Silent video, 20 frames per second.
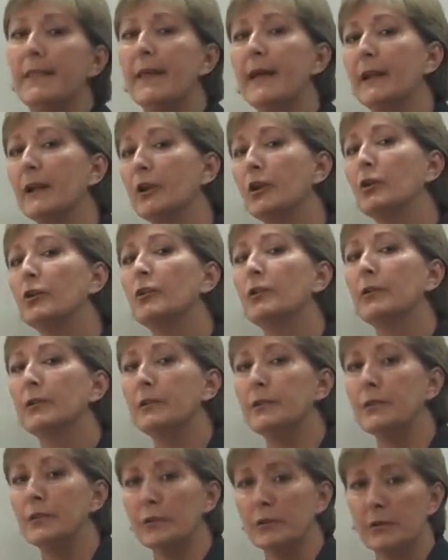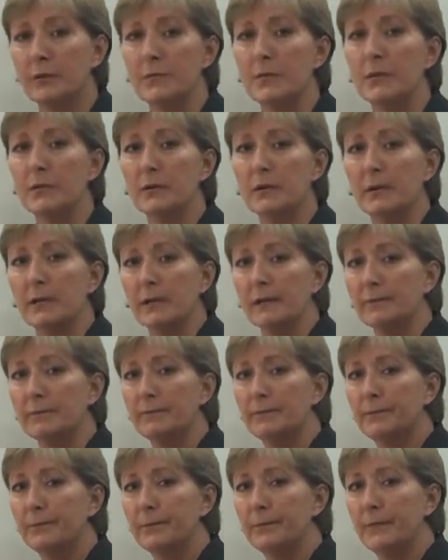that occur in your community,
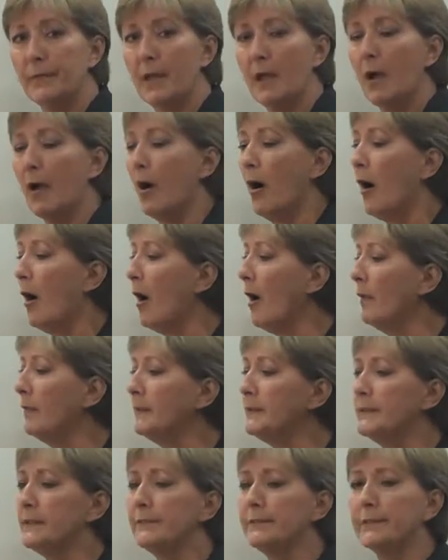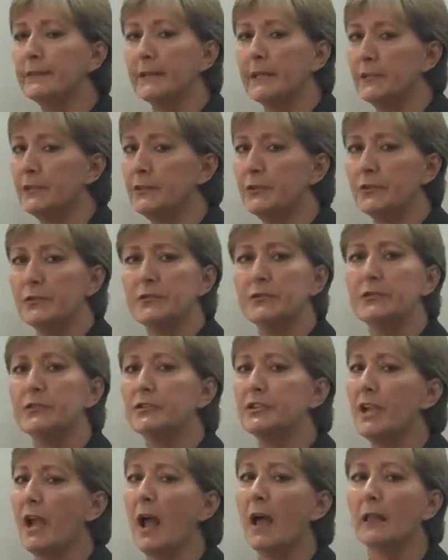all the different issues
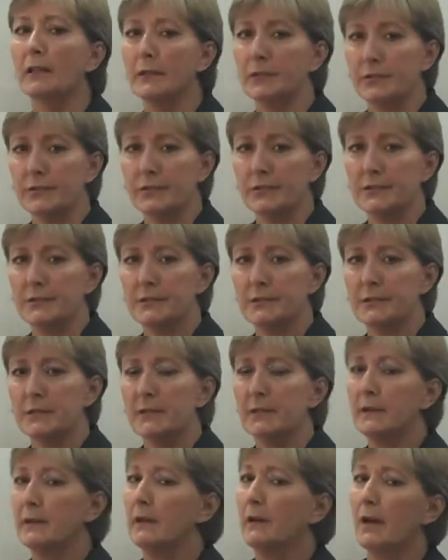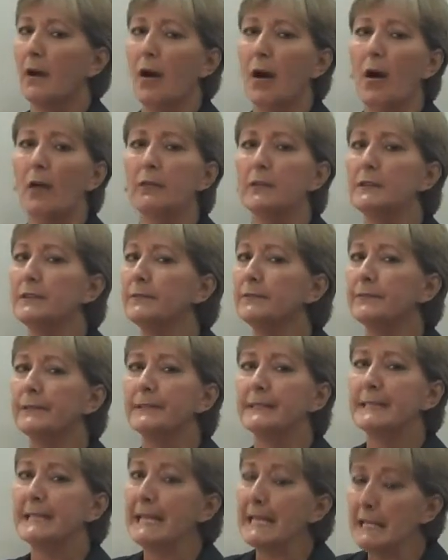or challenges, all the
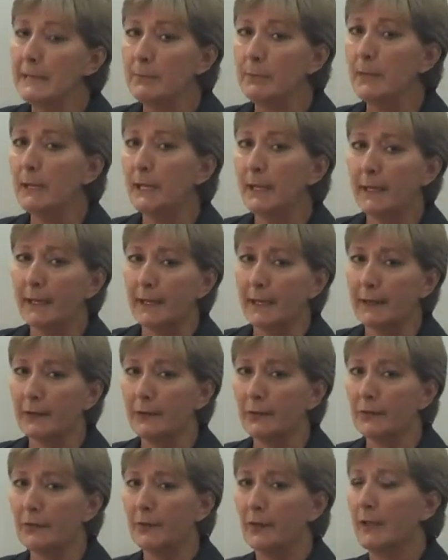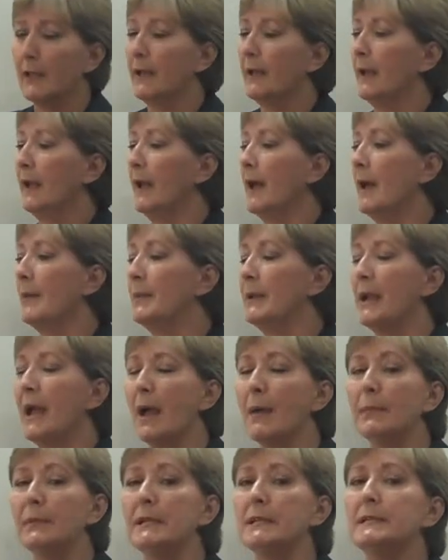different team meetings. I mean,
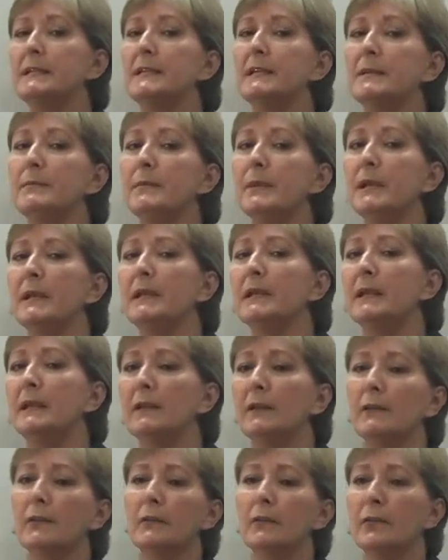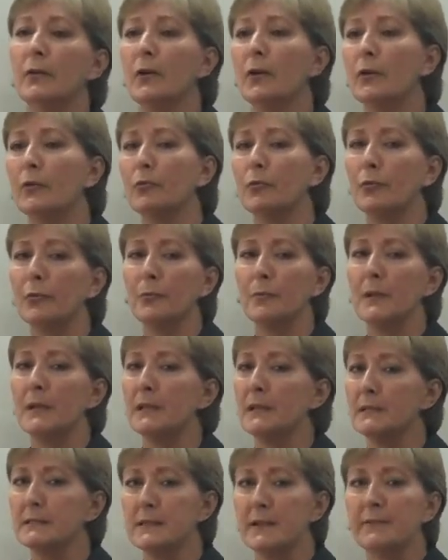how many team meetings or group
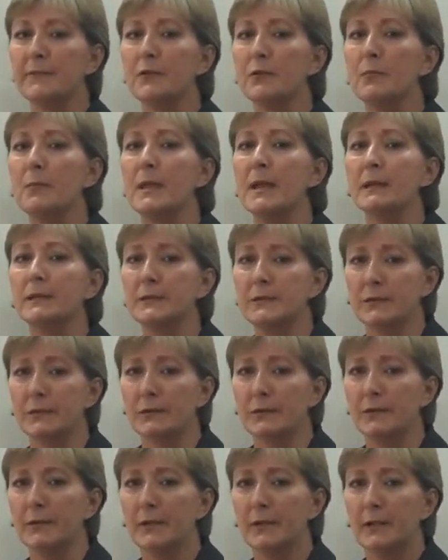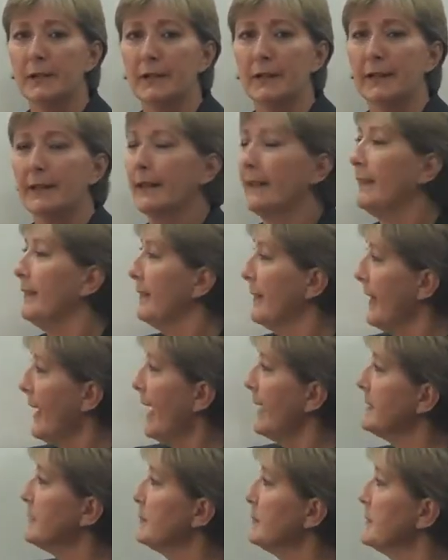meetings have you been to?
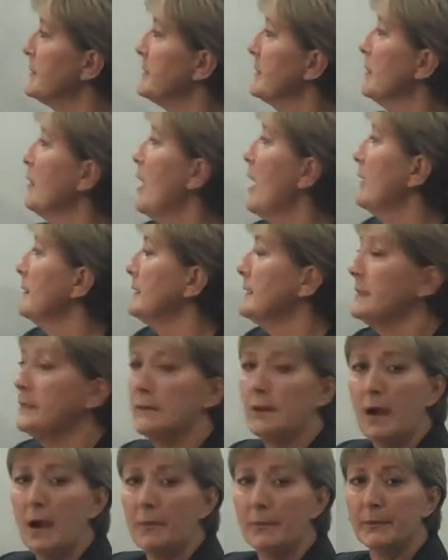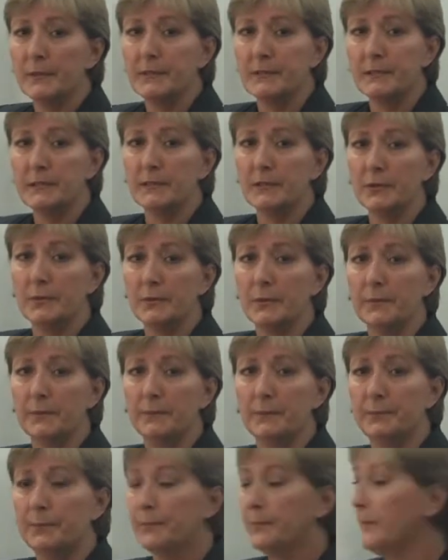That's what's along this top continuum.
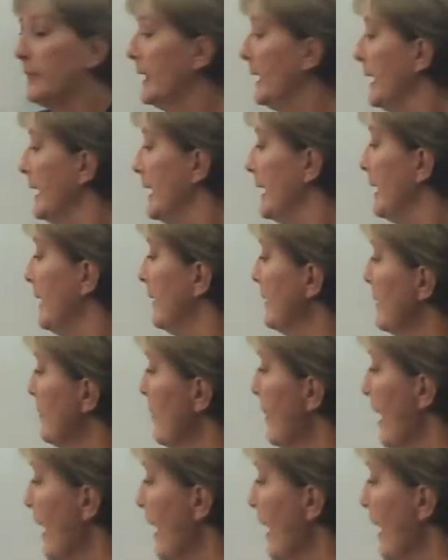The